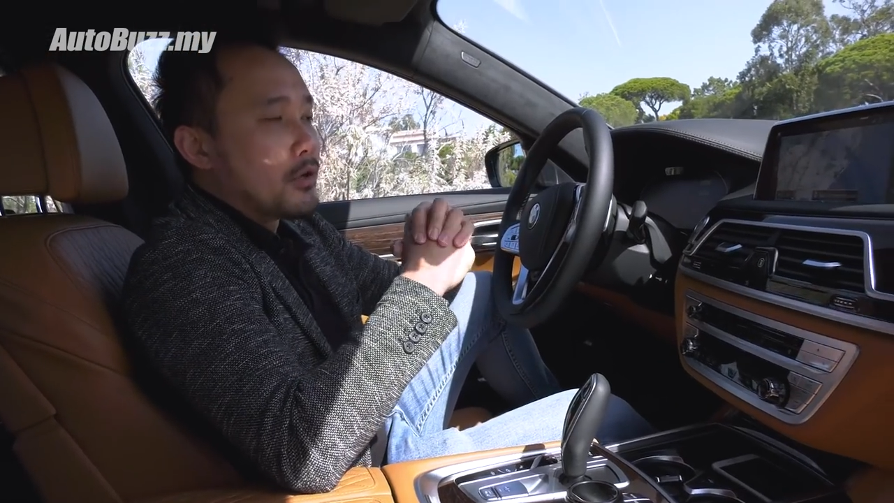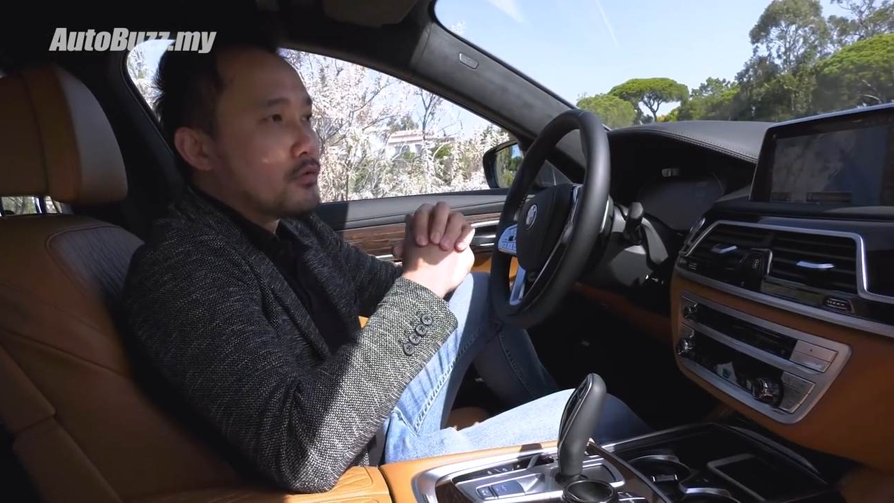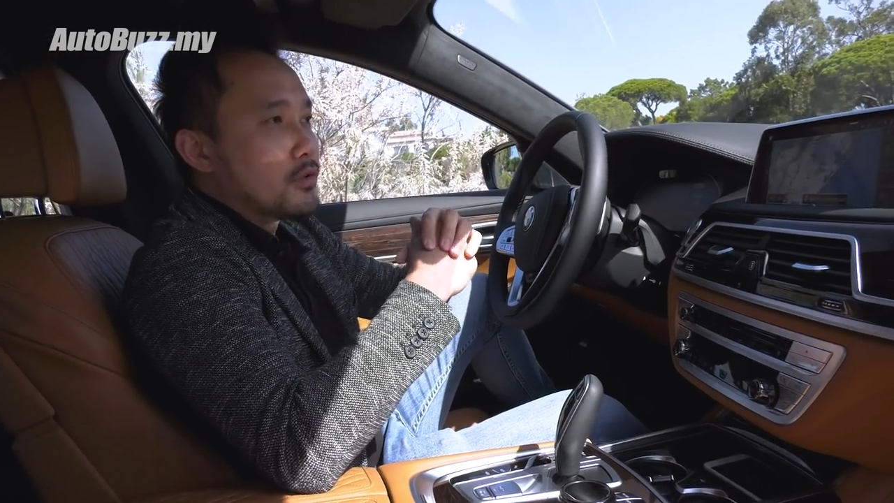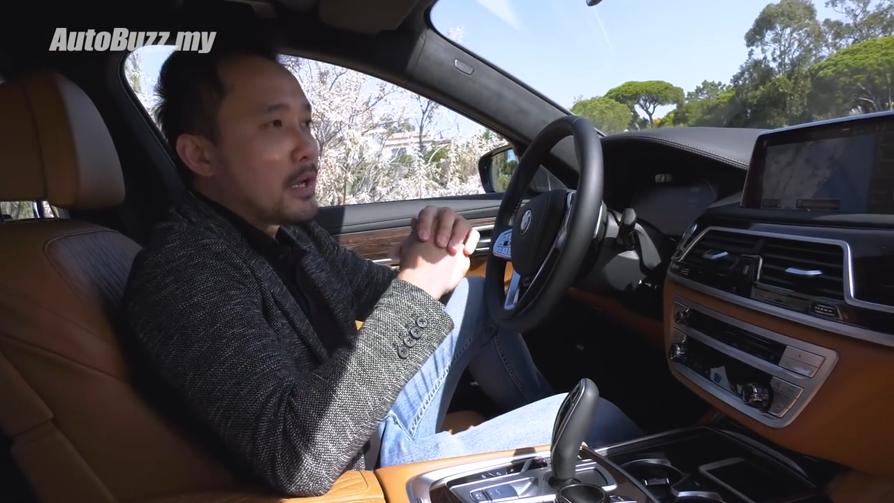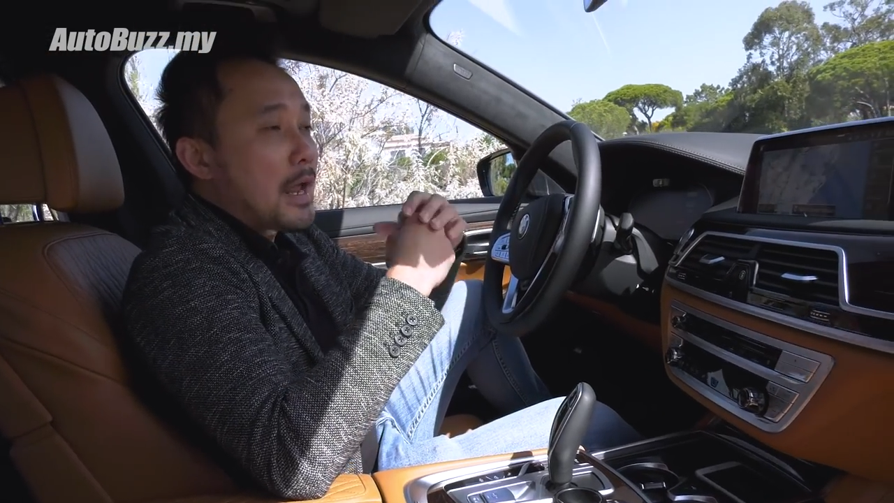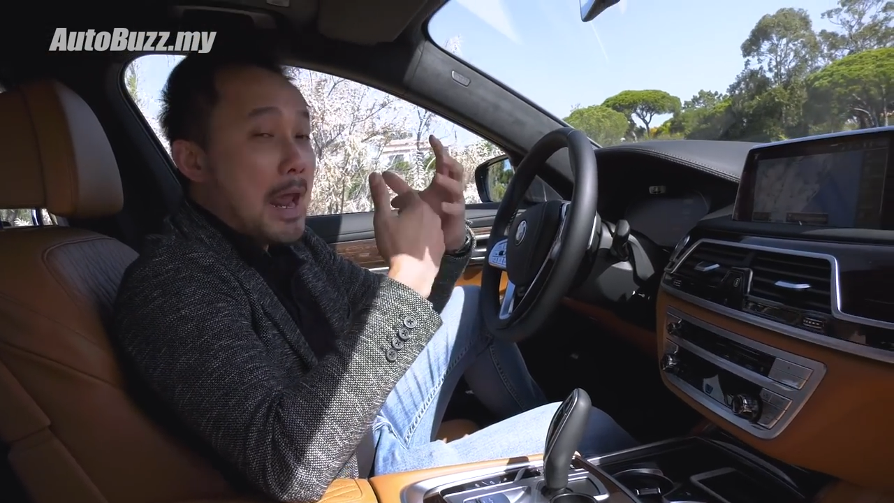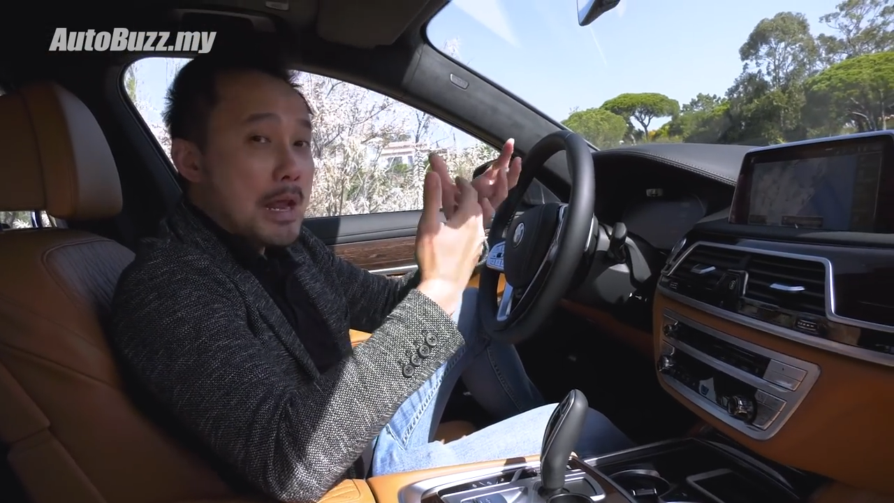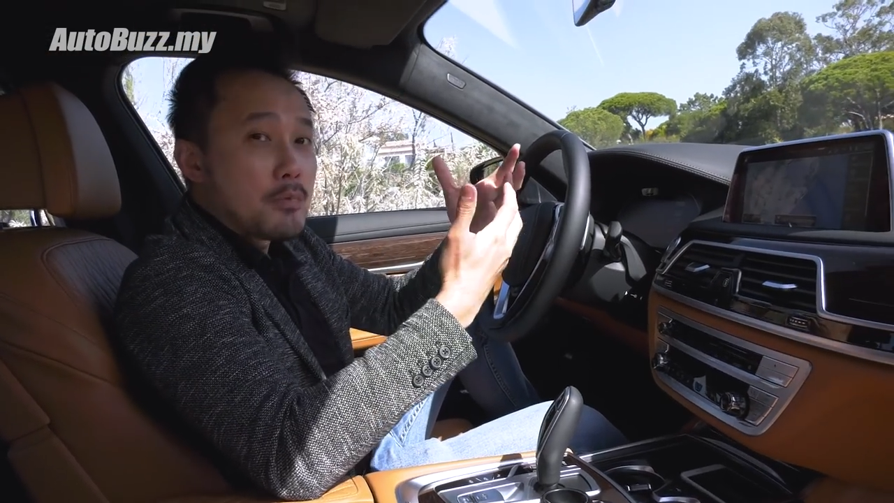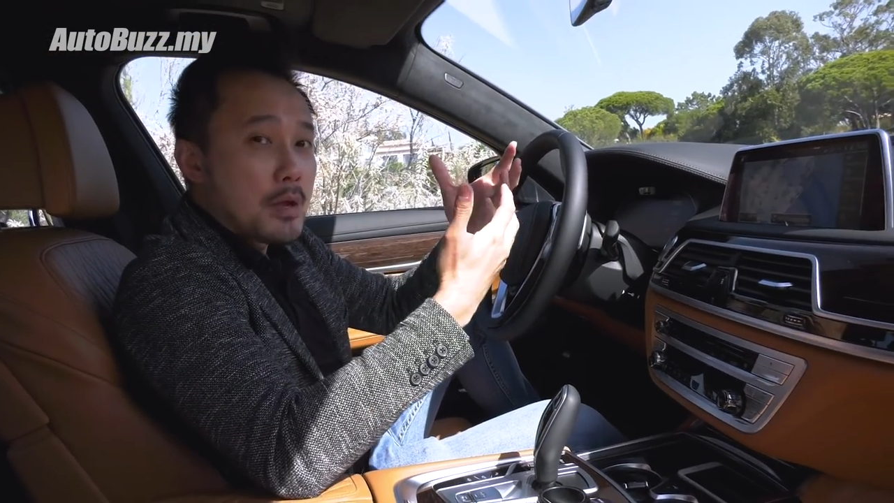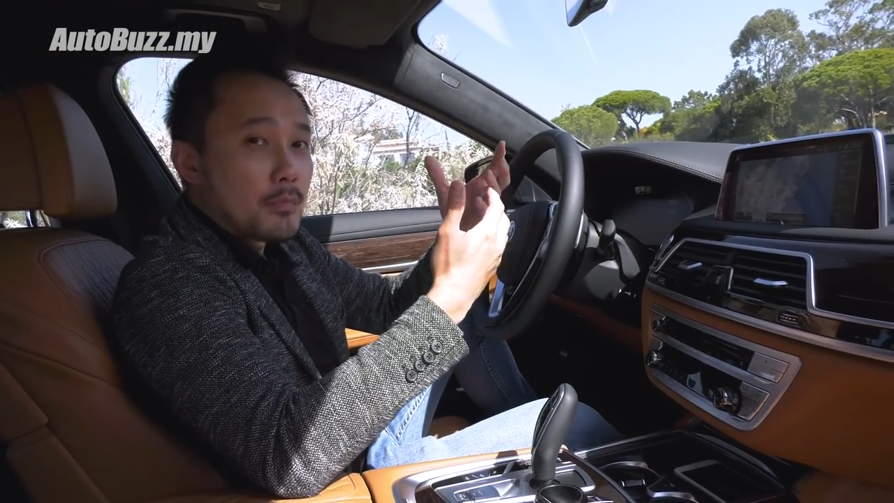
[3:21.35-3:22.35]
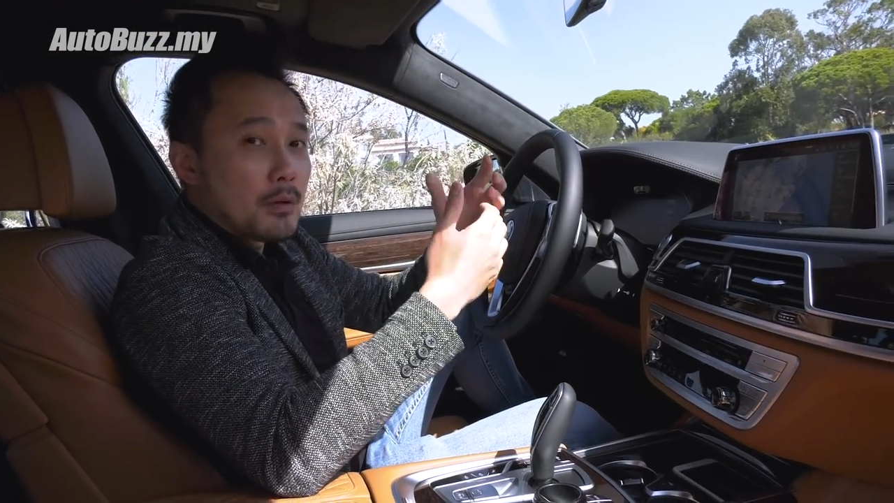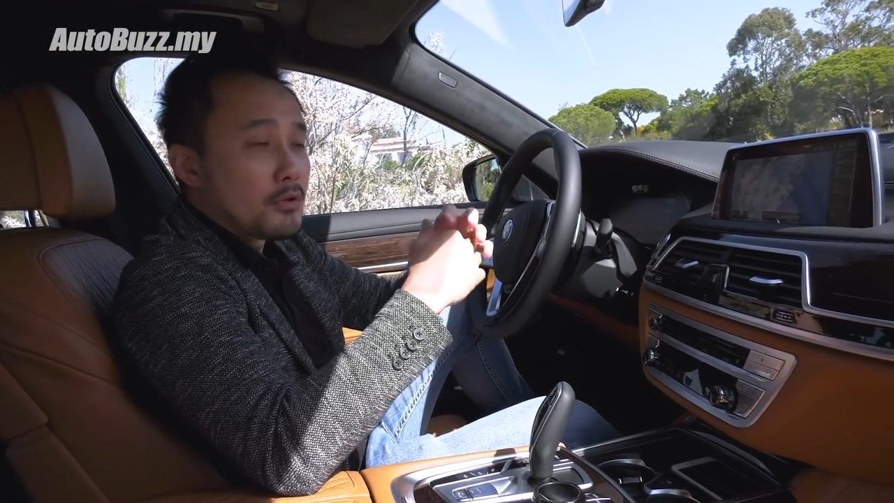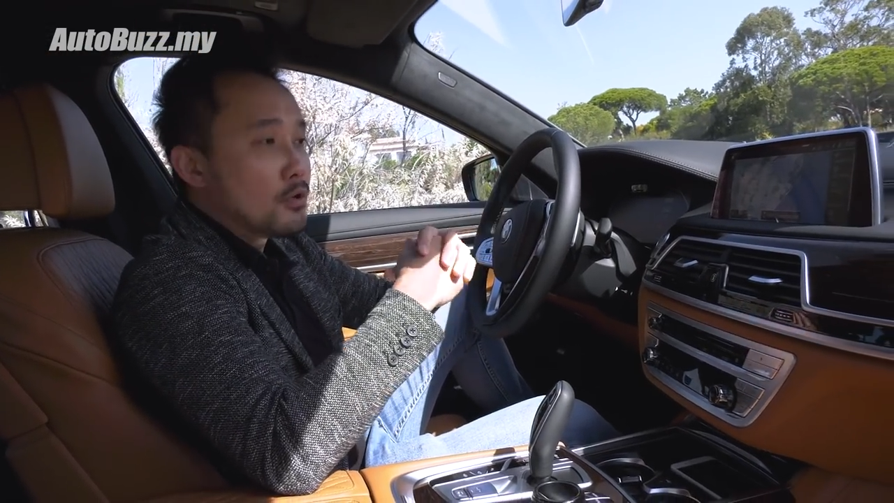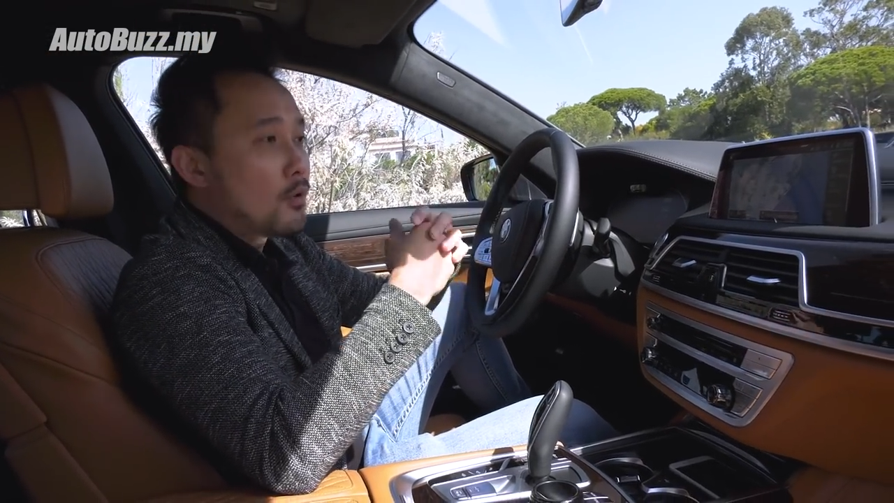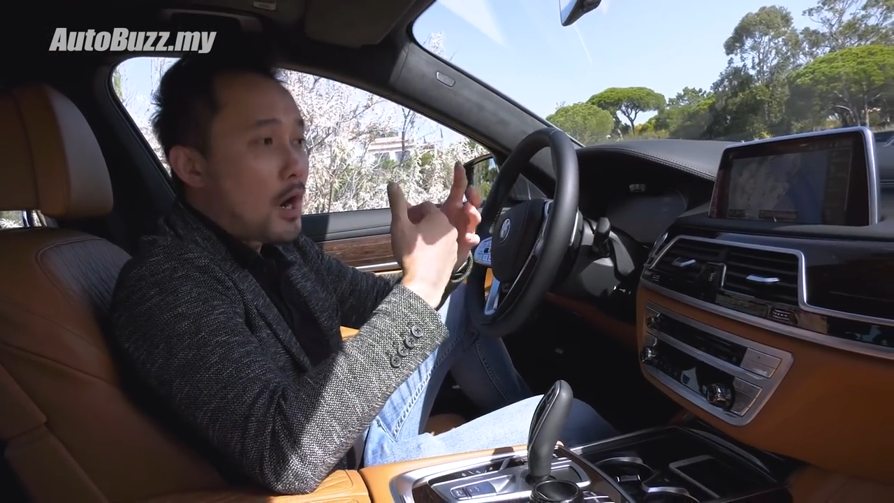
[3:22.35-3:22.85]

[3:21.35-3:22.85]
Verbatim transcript: using Hey BMW,